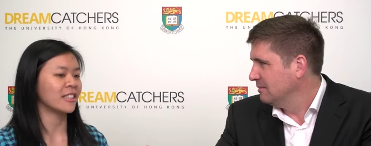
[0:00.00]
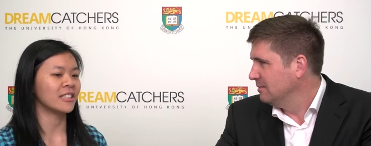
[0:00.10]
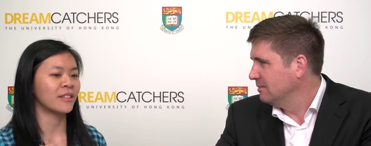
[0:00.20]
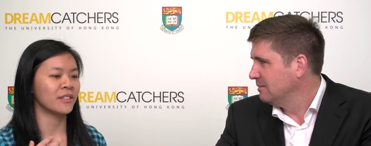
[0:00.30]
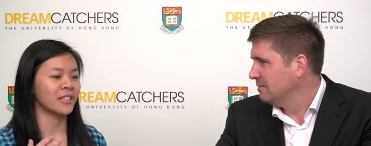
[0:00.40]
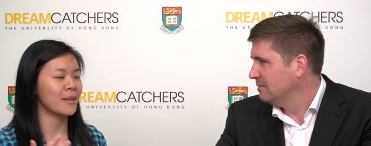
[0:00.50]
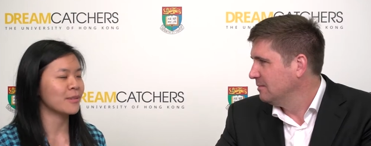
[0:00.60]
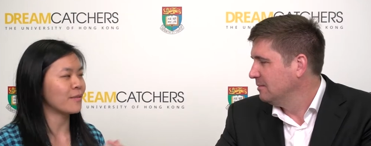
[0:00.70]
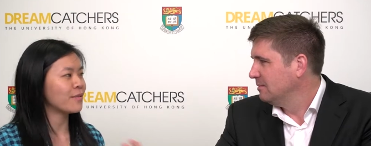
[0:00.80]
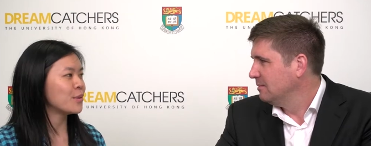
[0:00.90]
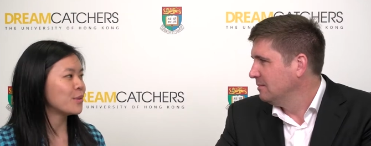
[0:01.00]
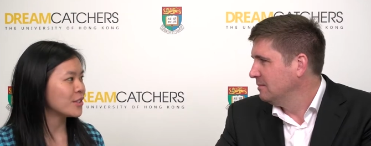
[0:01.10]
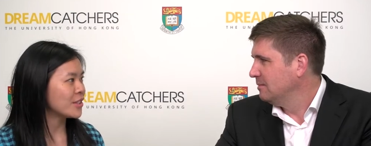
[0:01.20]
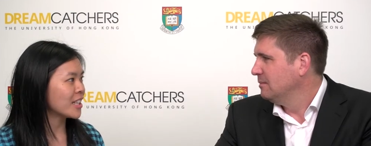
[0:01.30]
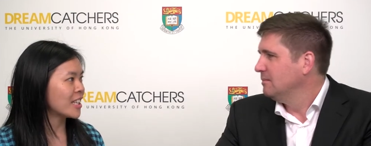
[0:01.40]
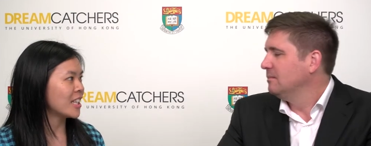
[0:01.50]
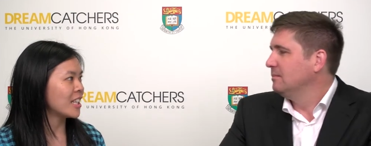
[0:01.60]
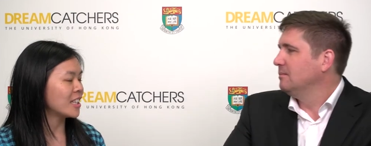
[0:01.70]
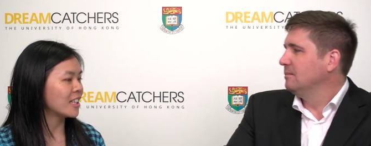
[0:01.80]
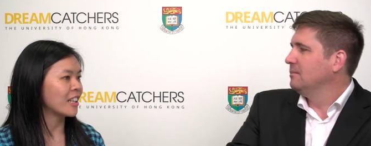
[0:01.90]
Speaker 1: the different types of foods you could
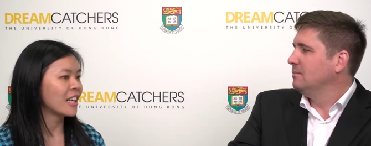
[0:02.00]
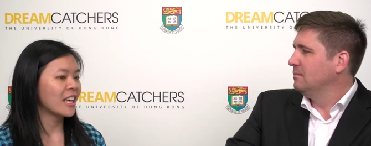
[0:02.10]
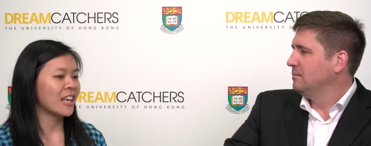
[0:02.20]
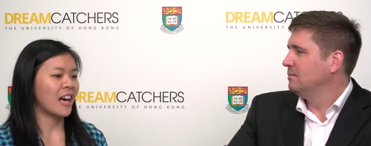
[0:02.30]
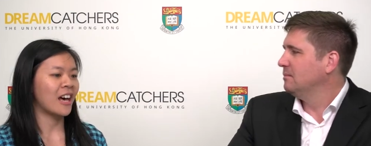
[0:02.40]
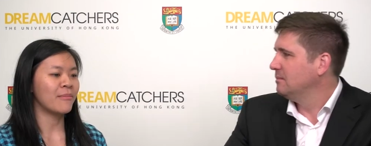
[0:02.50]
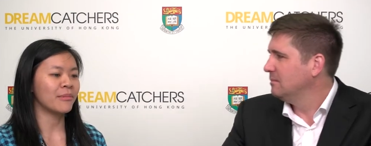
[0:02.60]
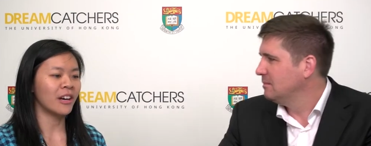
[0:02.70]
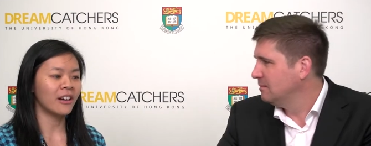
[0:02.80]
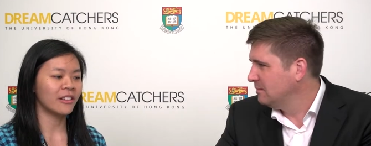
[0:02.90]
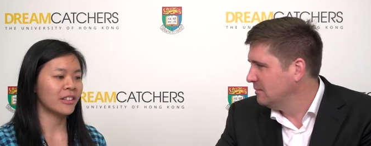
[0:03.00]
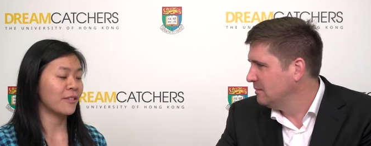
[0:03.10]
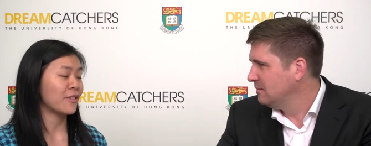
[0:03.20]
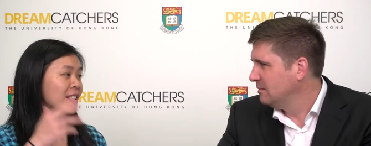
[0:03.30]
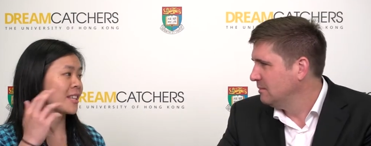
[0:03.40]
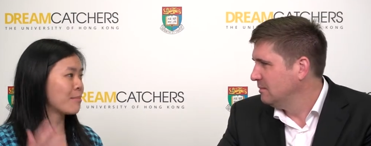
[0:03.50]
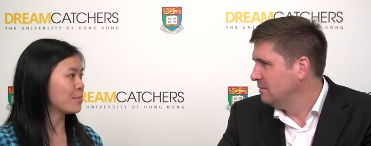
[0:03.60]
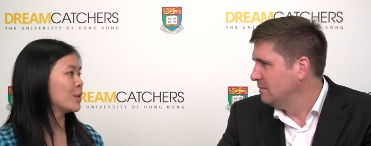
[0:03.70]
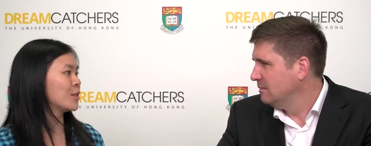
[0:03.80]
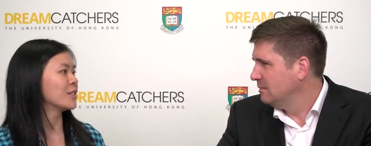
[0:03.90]
eat and all the different
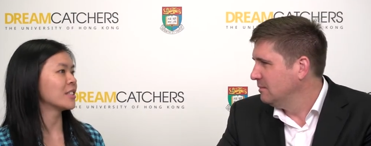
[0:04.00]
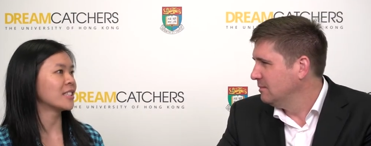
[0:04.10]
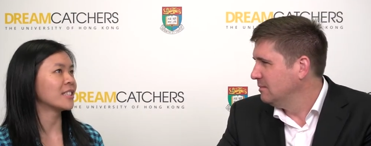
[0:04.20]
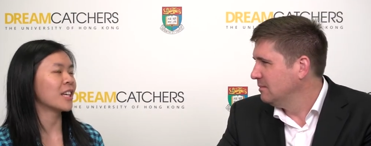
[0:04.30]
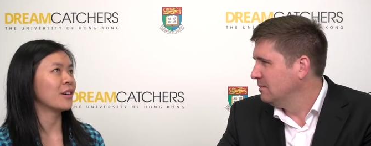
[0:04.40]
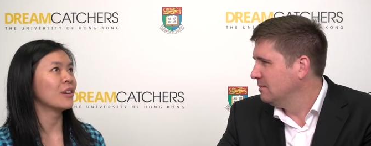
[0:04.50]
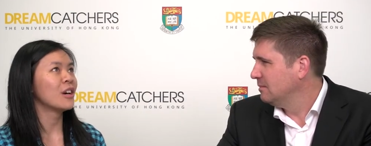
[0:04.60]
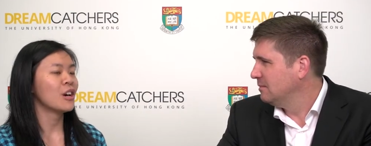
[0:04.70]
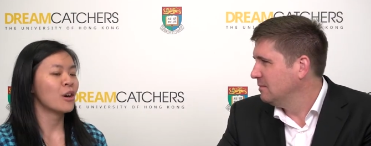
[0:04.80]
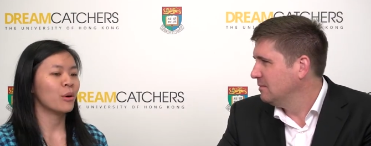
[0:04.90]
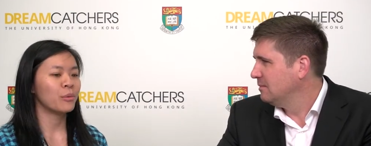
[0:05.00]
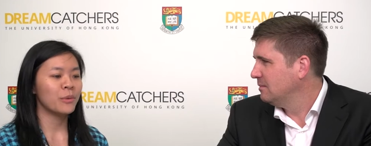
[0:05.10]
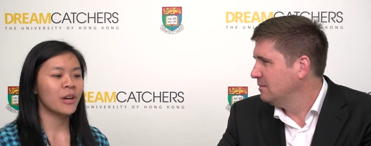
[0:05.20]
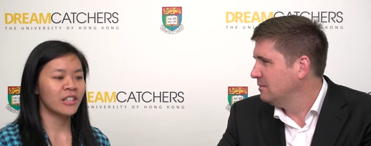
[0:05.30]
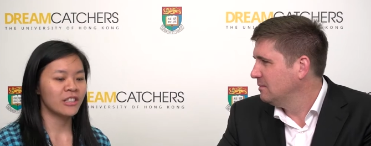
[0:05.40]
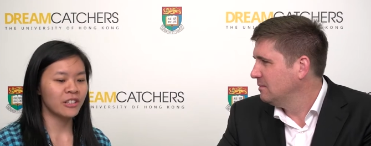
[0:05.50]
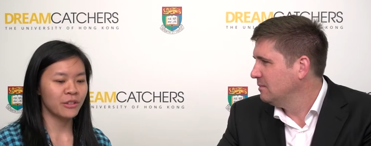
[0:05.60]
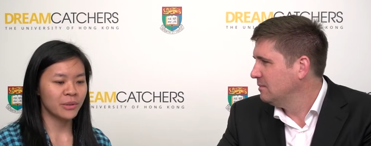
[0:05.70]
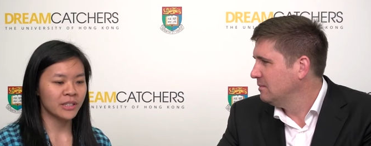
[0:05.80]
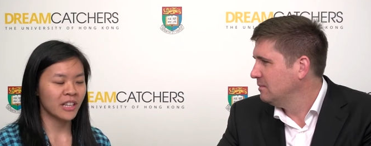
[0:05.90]
temples. And so what we wanted to
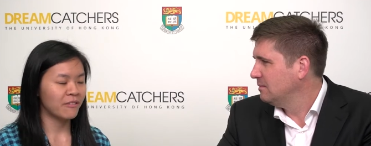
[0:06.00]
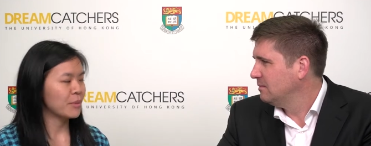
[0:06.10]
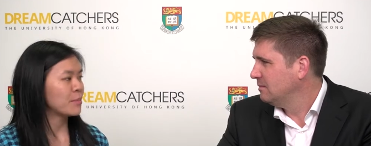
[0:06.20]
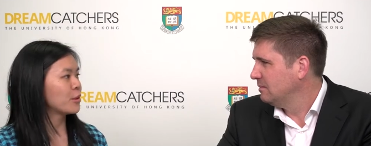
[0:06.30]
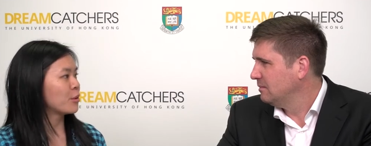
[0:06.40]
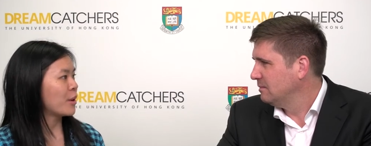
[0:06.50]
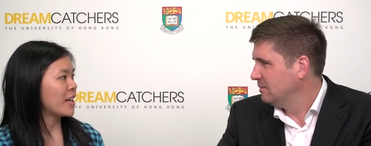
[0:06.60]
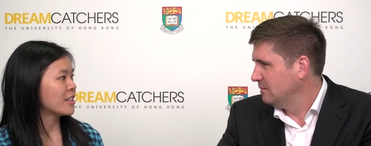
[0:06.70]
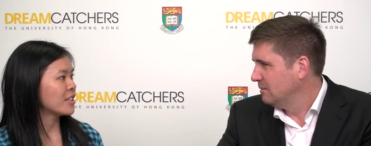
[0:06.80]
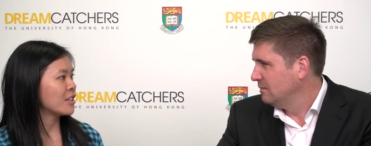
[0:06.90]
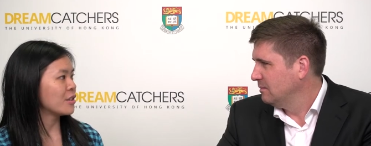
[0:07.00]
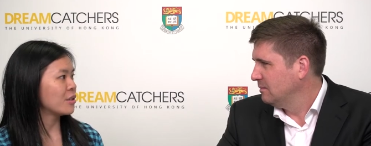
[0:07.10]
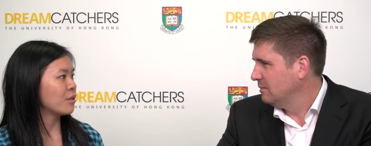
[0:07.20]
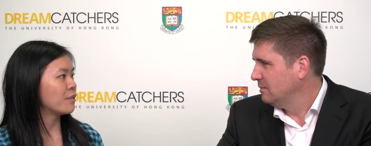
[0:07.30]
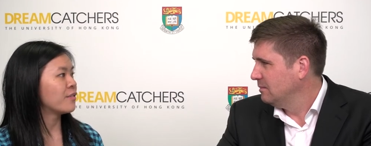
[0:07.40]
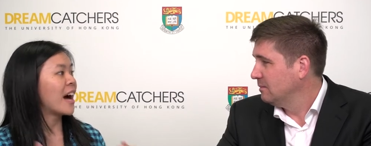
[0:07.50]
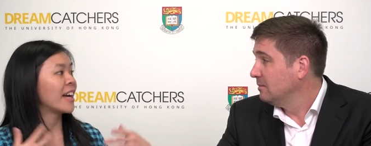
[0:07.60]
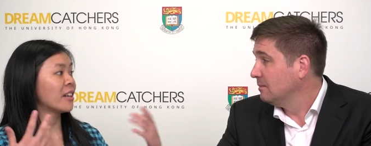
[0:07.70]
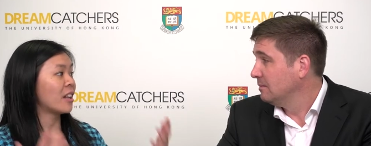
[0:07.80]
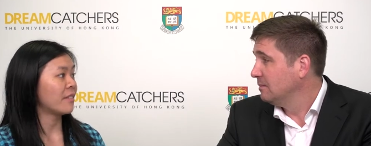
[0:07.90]
do was give people a way to
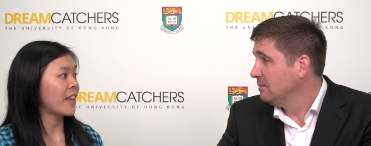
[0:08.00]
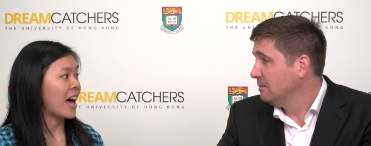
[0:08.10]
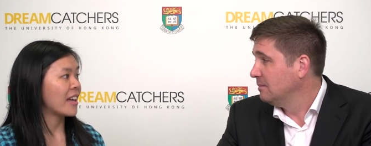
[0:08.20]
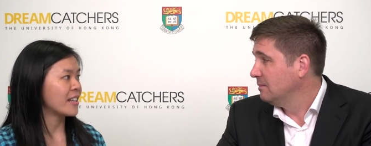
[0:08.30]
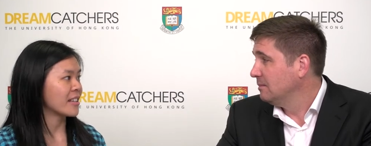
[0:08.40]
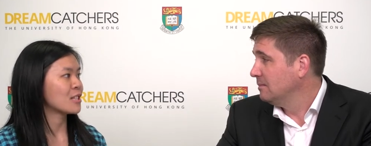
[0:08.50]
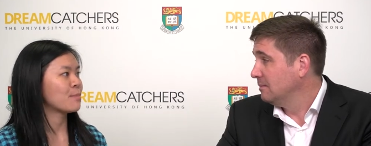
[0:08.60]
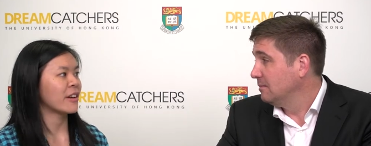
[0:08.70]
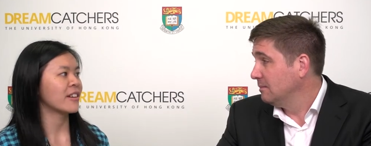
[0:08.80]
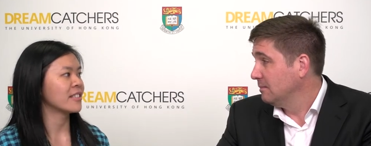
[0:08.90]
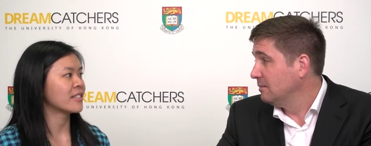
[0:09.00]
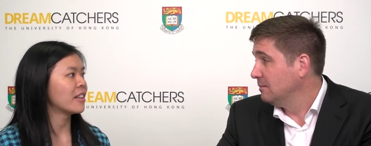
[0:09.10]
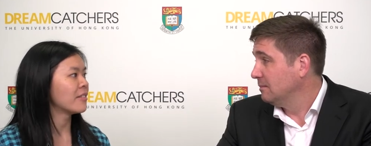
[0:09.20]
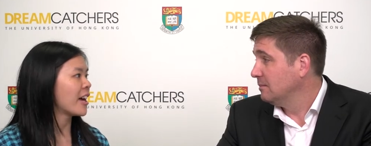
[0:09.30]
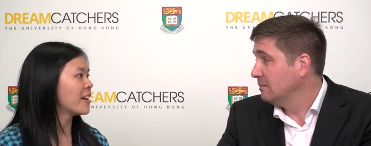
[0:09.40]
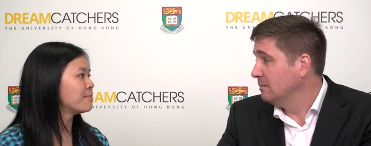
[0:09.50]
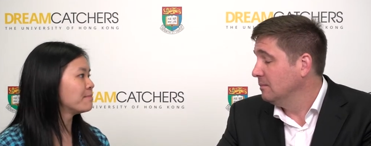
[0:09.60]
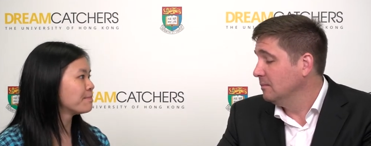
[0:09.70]
find all of that and experience all of that.